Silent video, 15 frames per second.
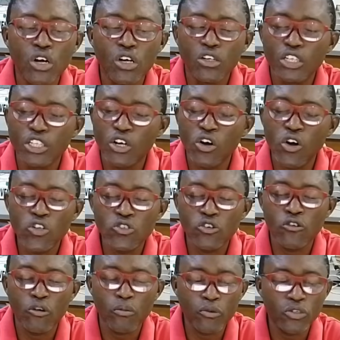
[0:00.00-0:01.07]
in the course of
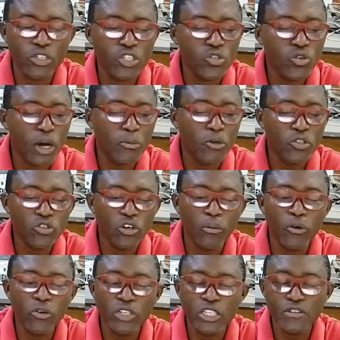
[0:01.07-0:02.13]
uploading. So I'm going to upload
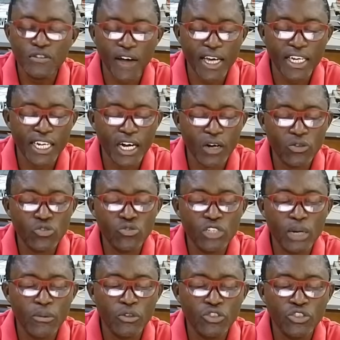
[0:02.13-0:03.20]
this file now to
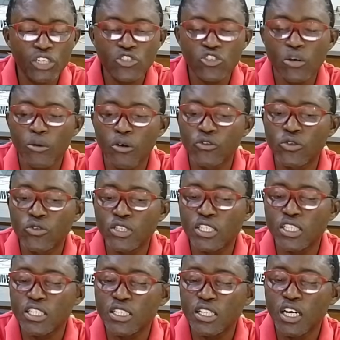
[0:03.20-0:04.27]
demonstrate some of those
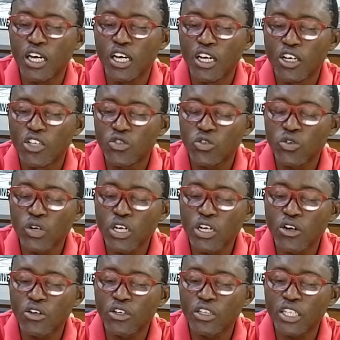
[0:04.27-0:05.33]
things. So you click on
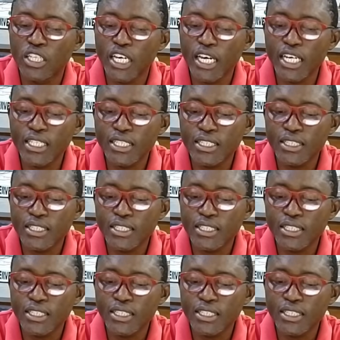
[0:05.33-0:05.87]
create,